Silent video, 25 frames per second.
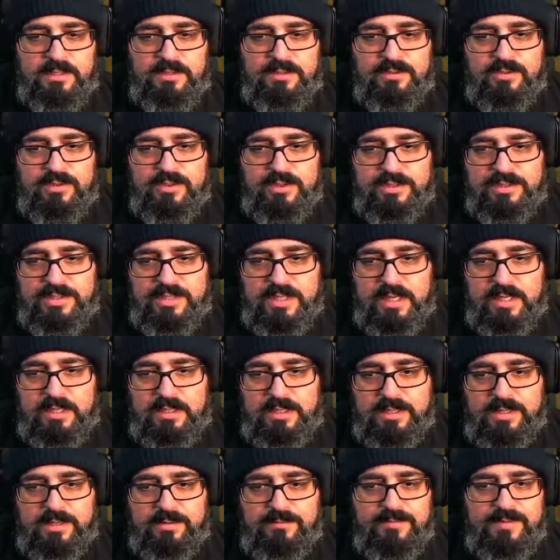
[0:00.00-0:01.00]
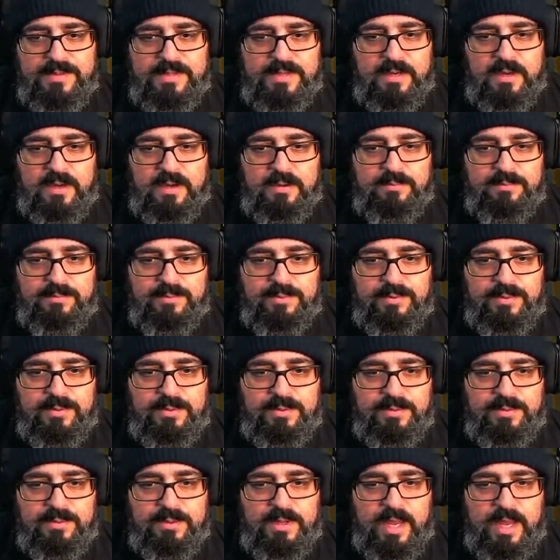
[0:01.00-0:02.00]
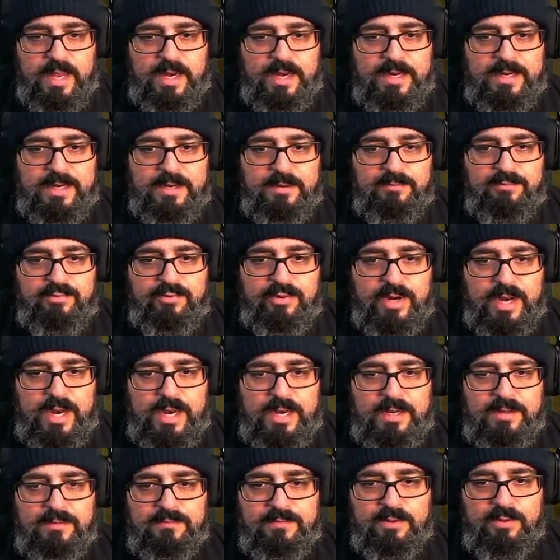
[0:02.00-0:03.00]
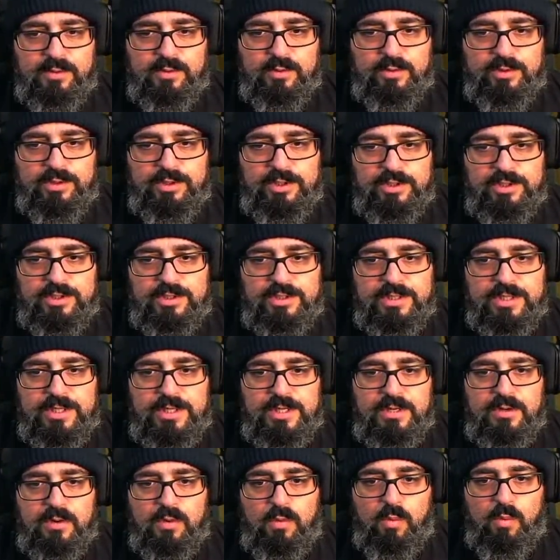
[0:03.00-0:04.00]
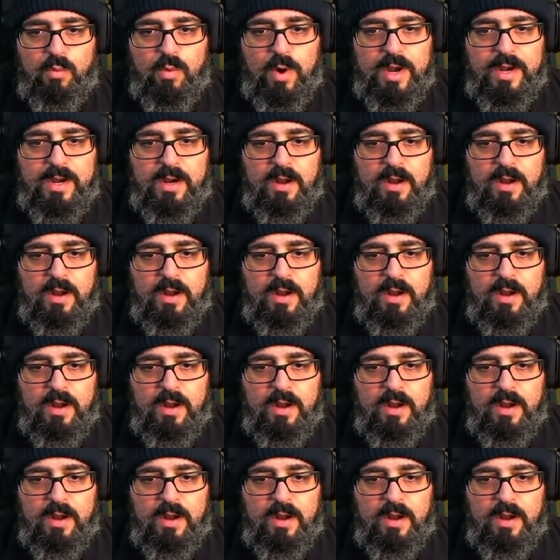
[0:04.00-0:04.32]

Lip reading: So you can see I lit everything up, and I didn't put any of the torches right